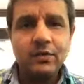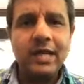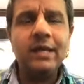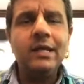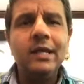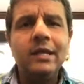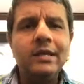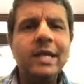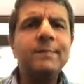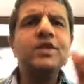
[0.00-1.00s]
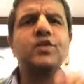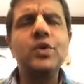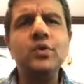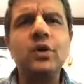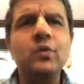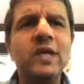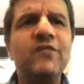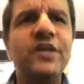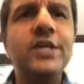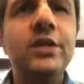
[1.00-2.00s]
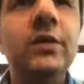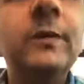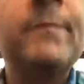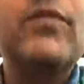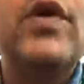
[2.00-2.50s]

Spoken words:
Okay, let me show you a quick video.